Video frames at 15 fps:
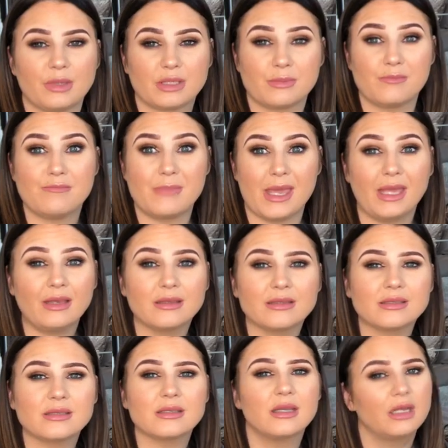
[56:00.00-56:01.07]
Plus
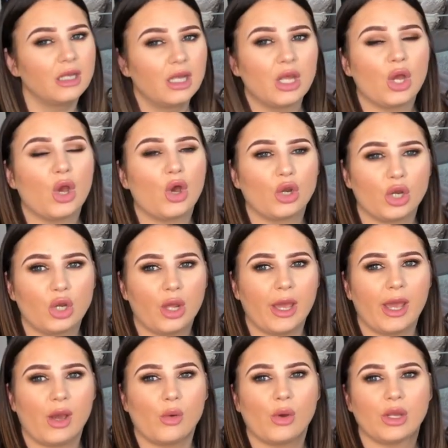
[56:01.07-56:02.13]
mix on a
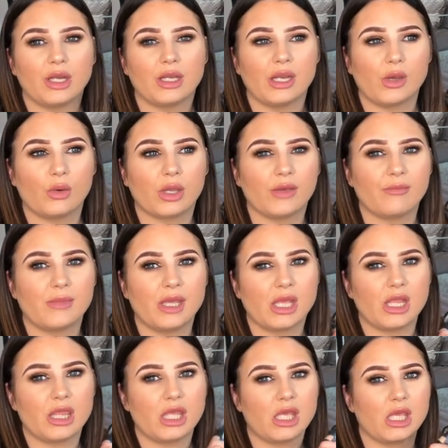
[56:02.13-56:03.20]
night out, and it'll give
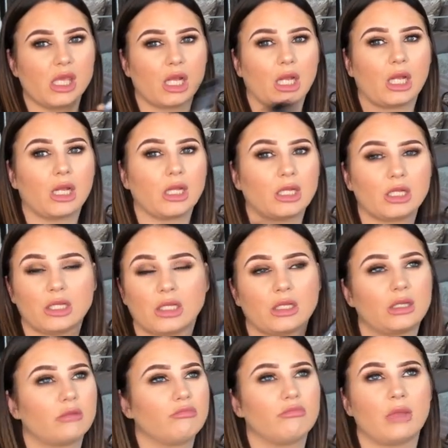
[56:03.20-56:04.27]
me the
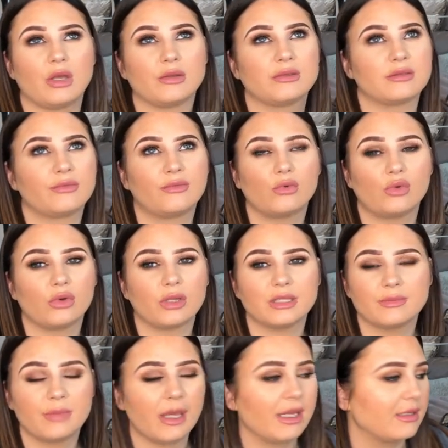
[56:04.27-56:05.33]
most
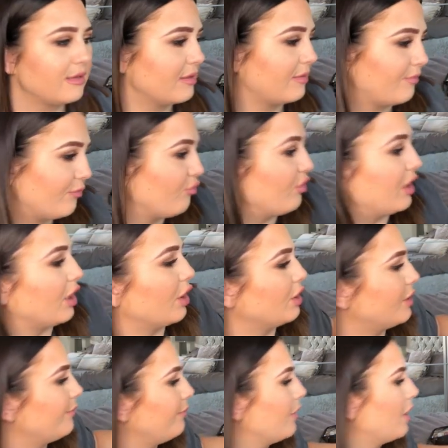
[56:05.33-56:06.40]
flawless base. Really good.